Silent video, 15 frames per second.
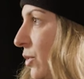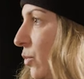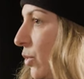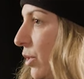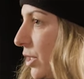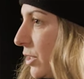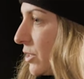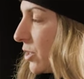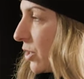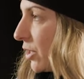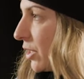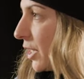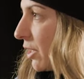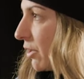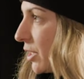wood in
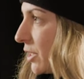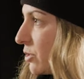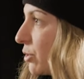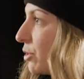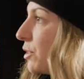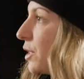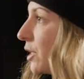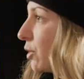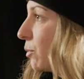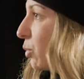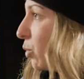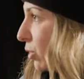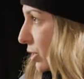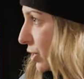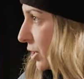certain areas or thicker
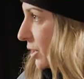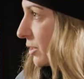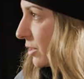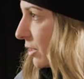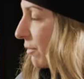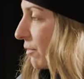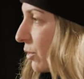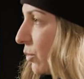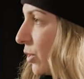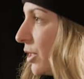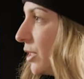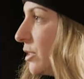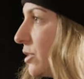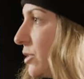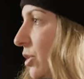portions of the wood
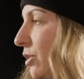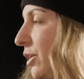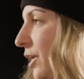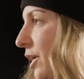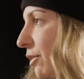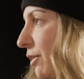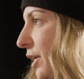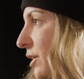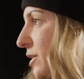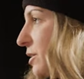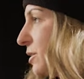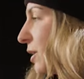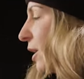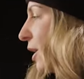in certain areas,